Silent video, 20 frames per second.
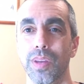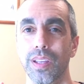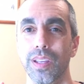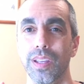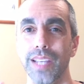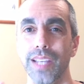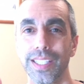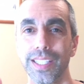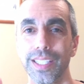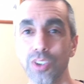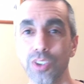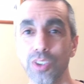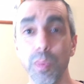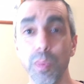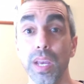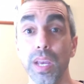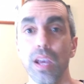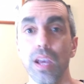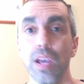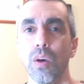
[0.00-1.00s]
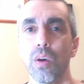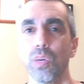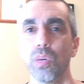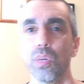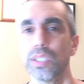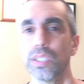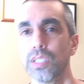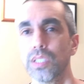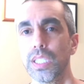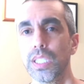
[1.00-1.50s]
Yeah, let's go big. Well,
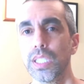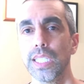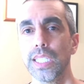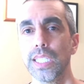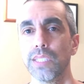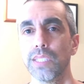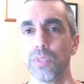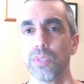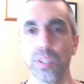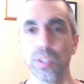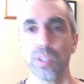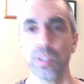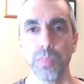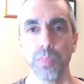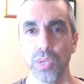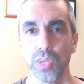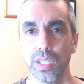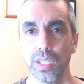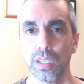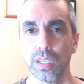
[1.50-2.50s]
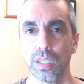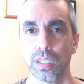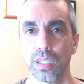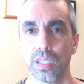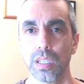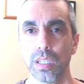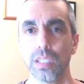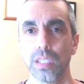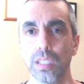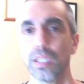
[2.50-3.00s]
because the thing is, if you're going to put in
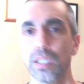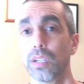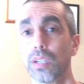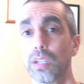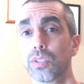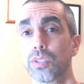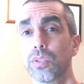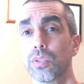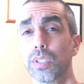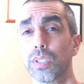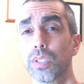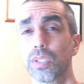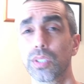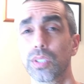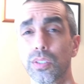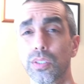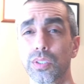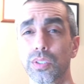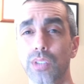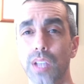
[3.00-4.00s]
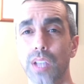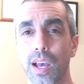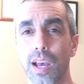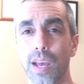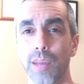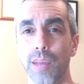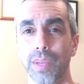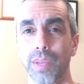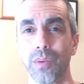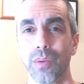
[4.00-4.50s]
a year, 2 years of your
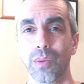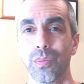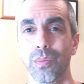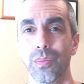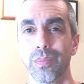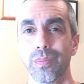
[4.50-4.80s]
time, like